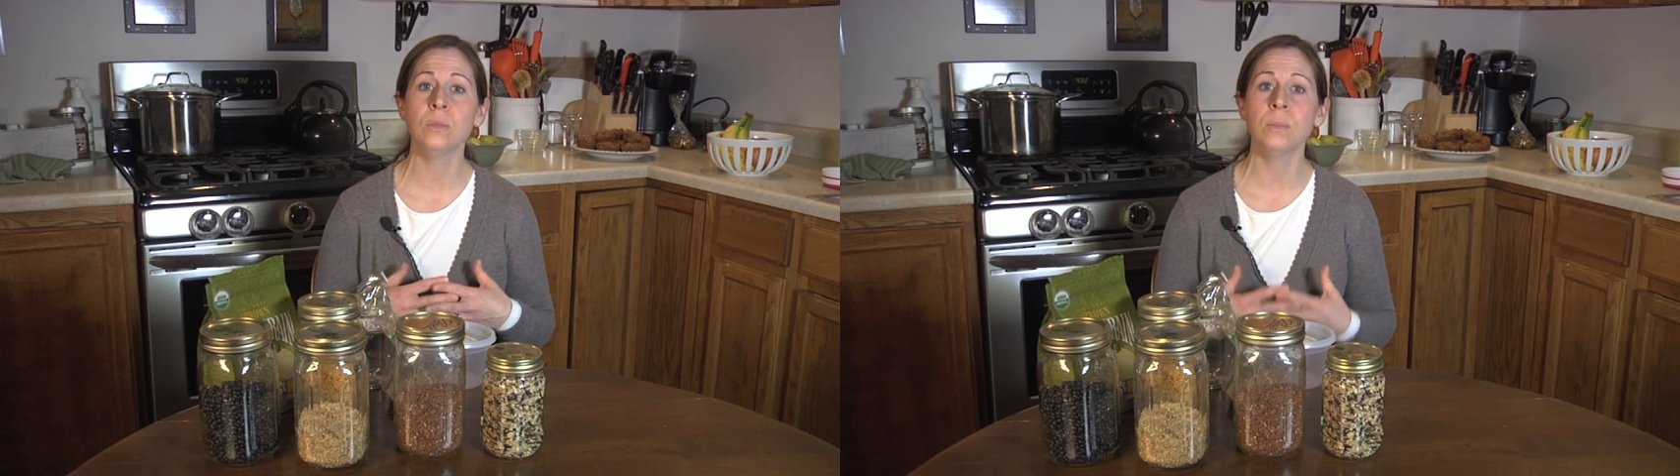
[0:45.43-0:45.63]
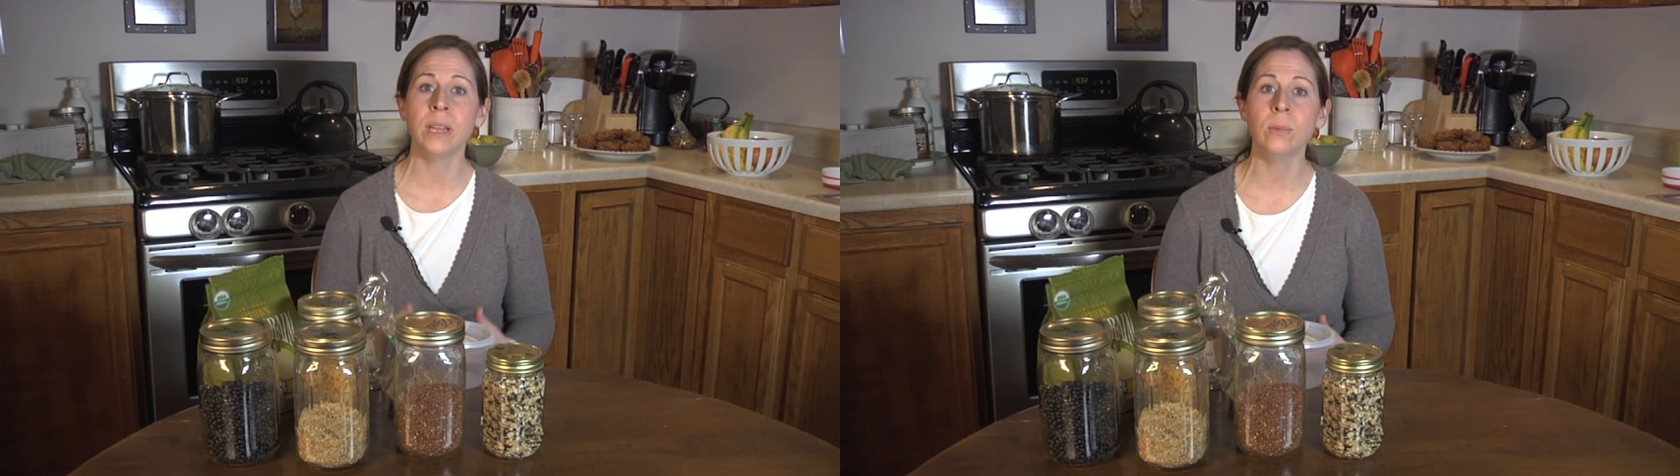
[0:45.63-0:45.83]

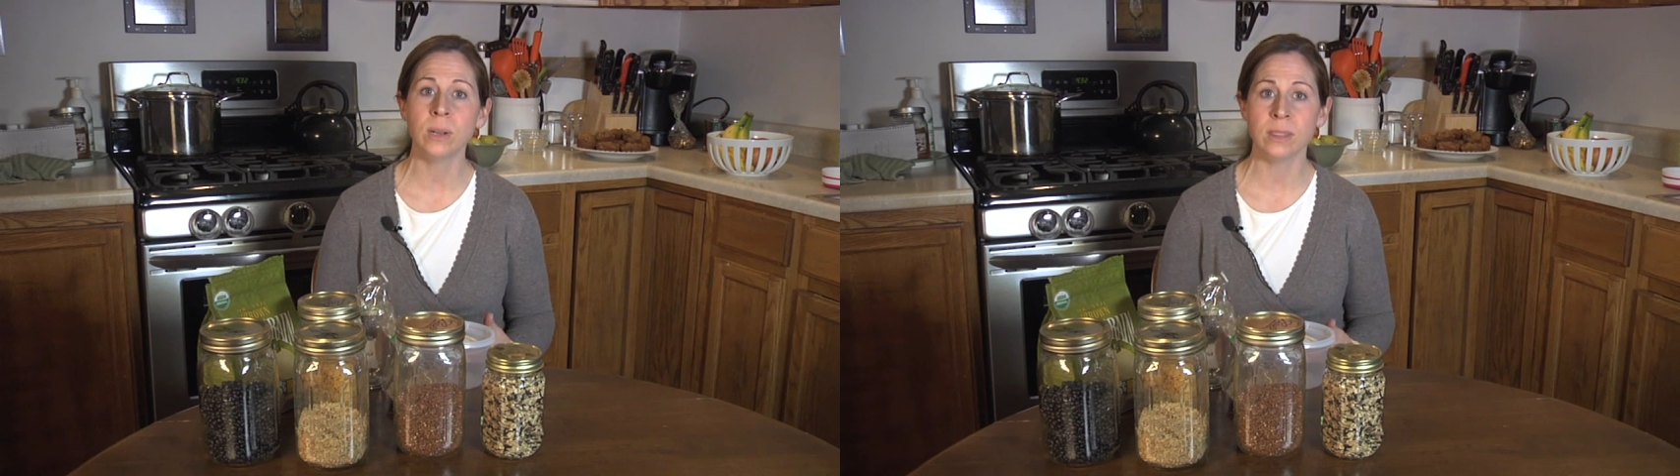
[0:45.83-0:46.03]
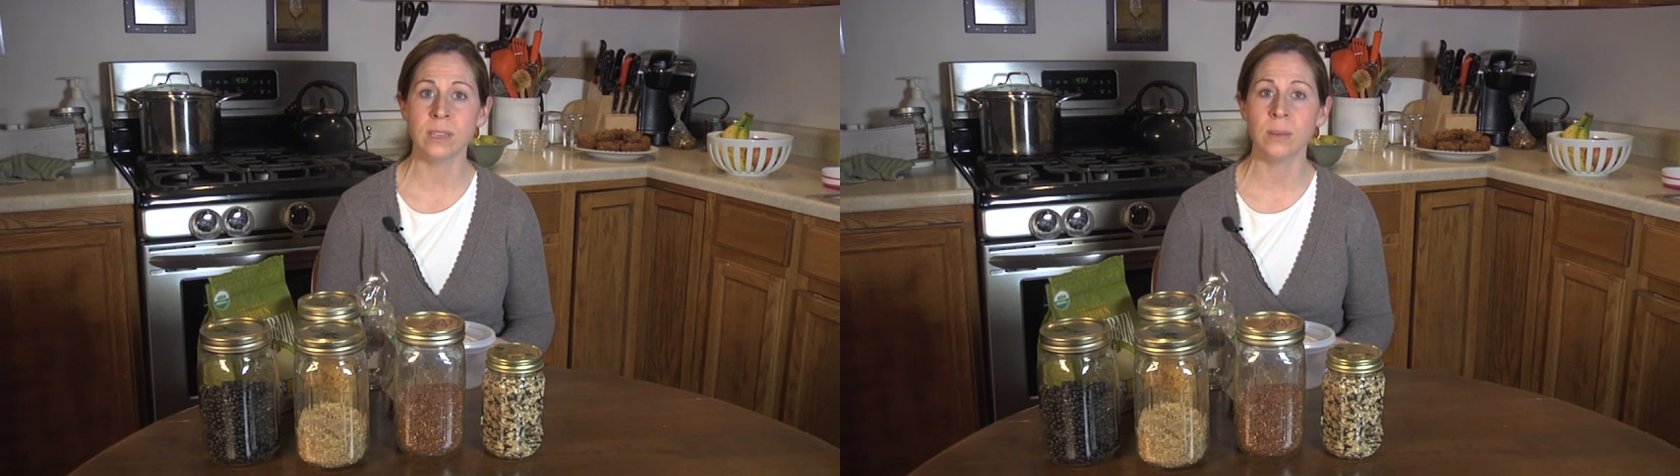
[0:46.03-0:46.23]
you might
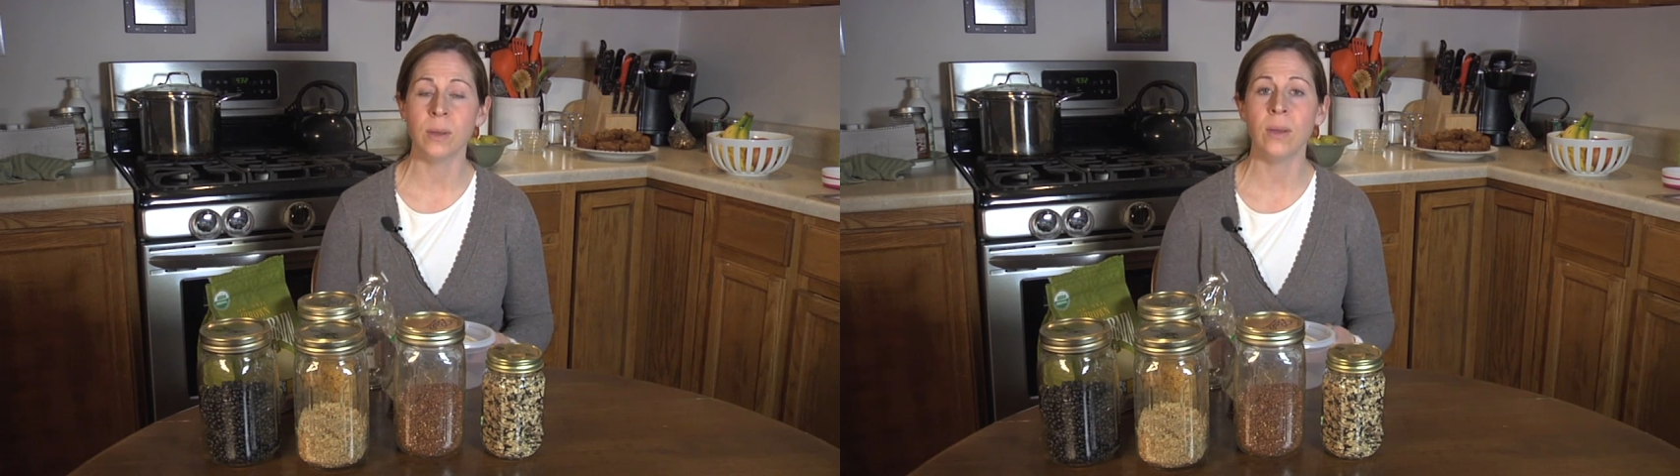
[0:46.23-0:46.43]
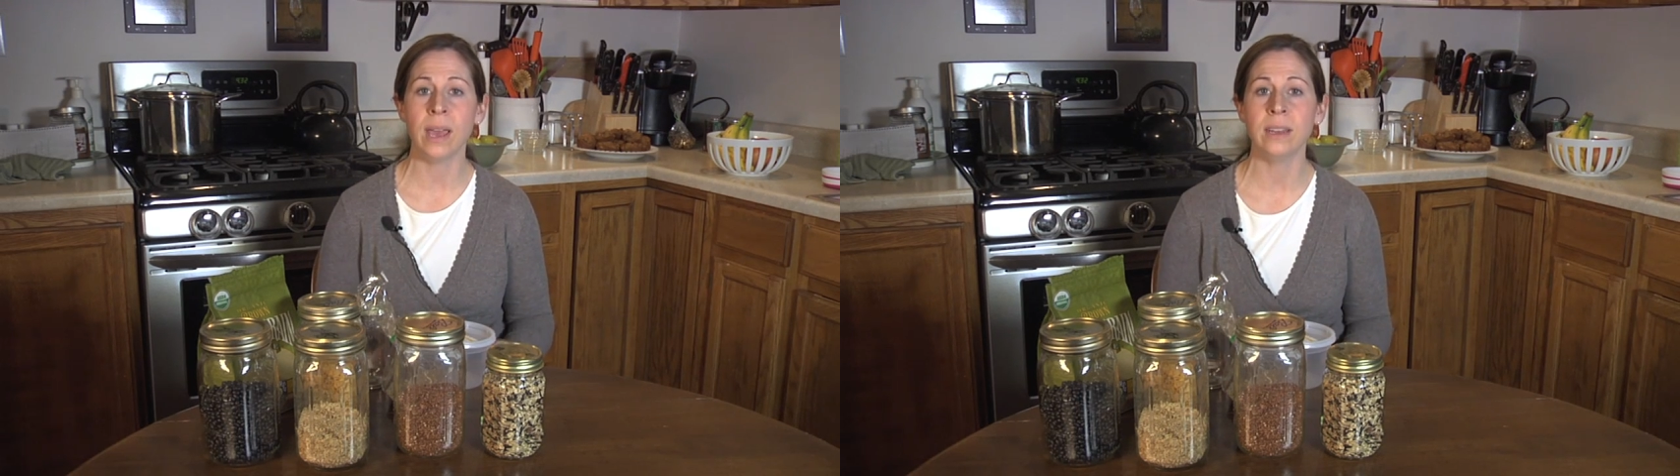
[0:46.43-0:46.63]
want to think
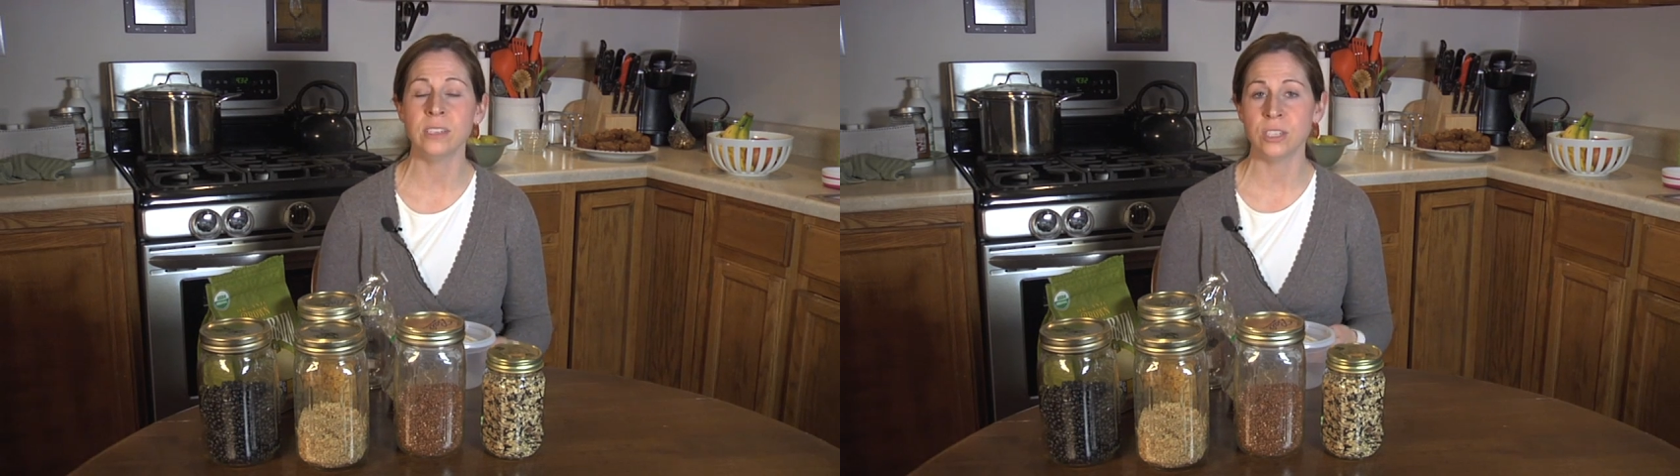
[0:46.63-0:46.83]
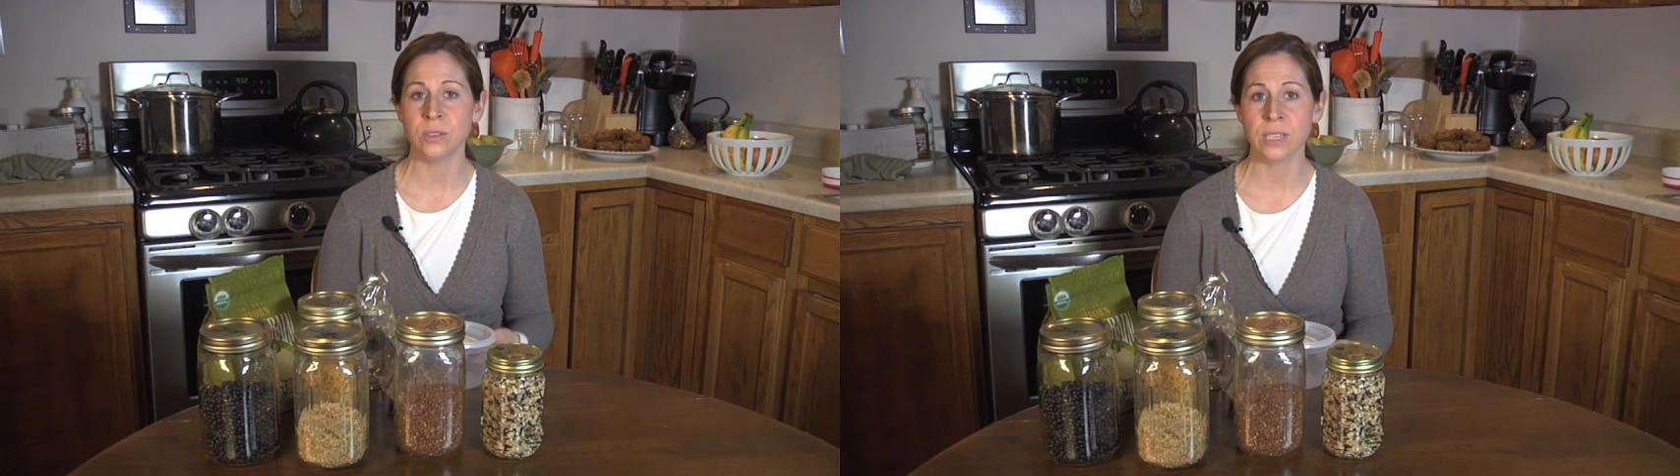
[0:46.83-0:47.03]
about
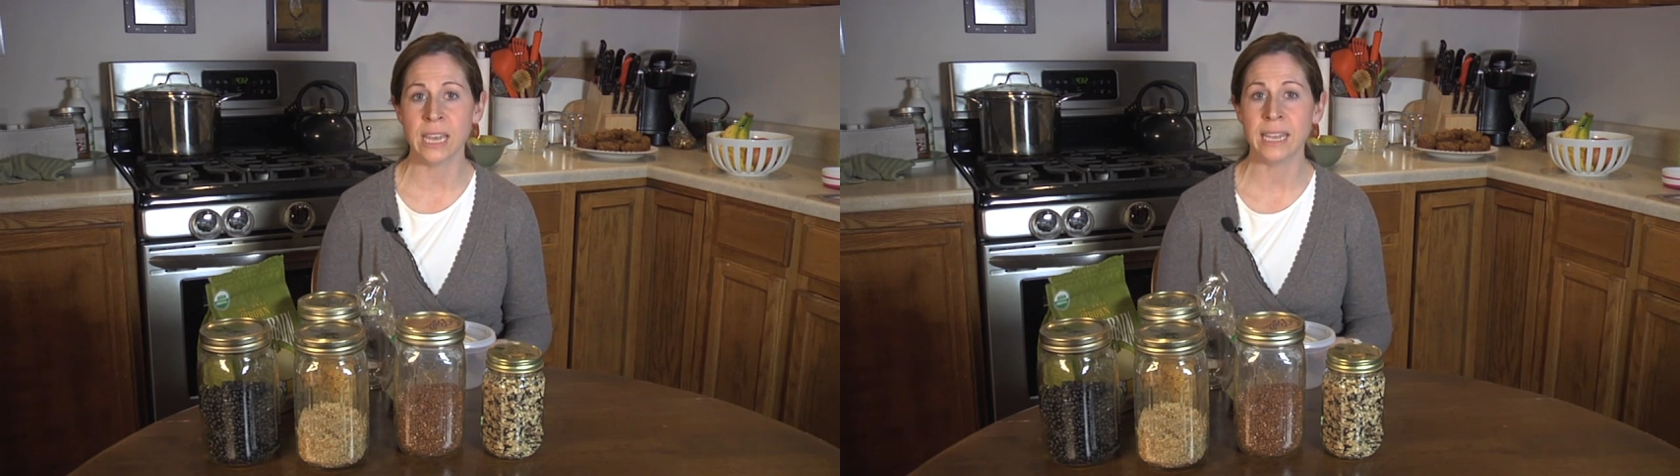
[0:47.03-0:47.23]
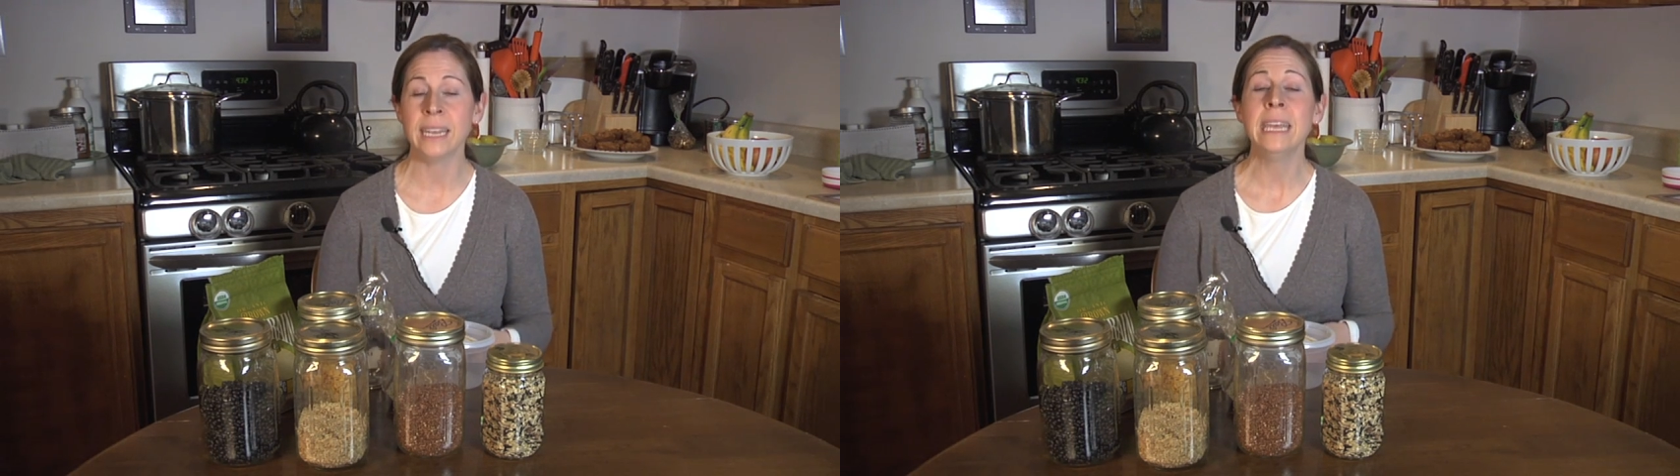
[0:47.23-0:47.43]
adding to your
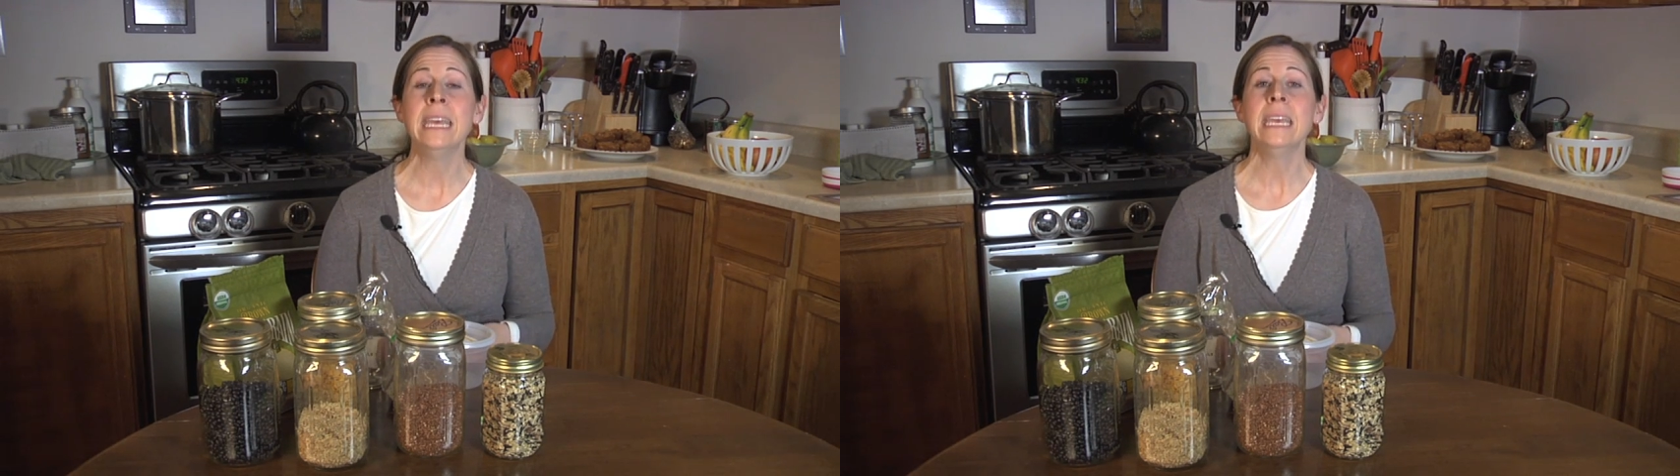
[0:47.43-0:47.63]
diet,